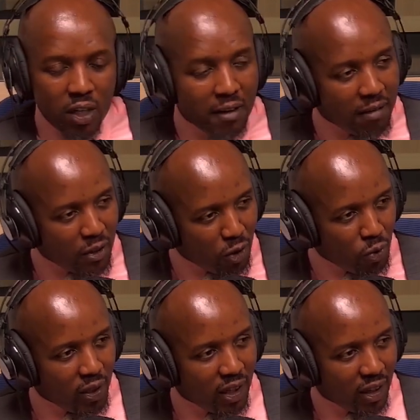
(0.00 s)
If they don't
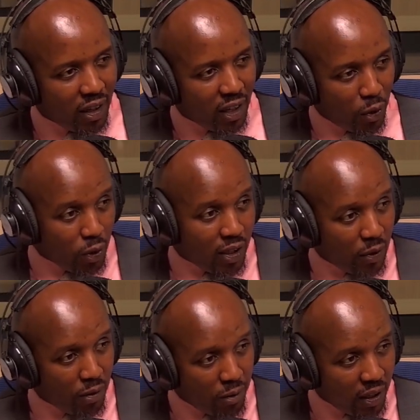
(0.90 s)
do anything, including that
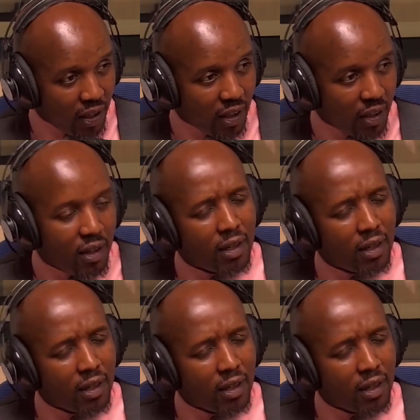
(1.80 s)
one for the cake,